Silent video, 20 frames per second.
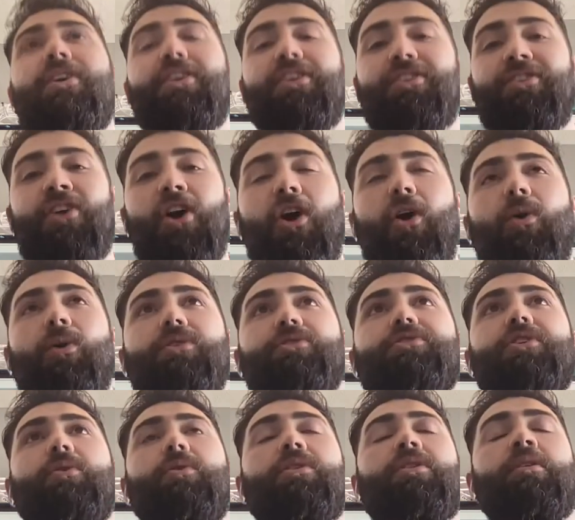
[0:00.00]
No,
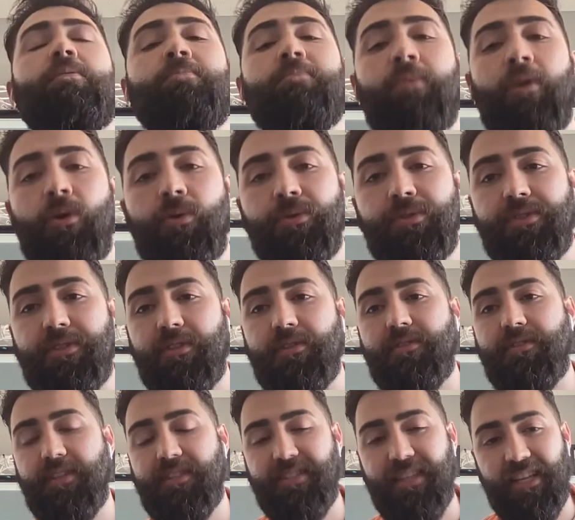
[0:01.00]
so the most
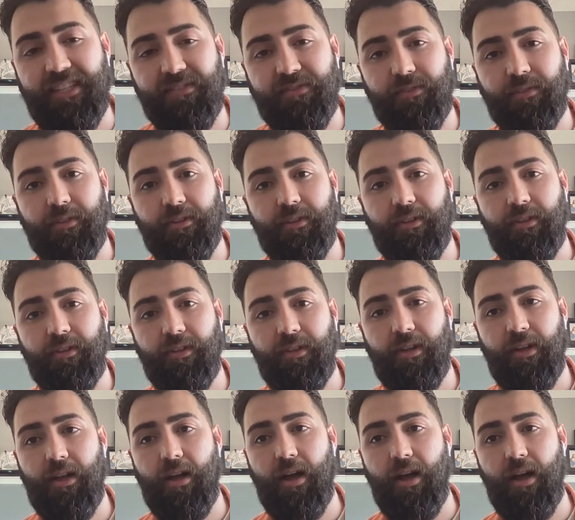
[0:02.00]
successful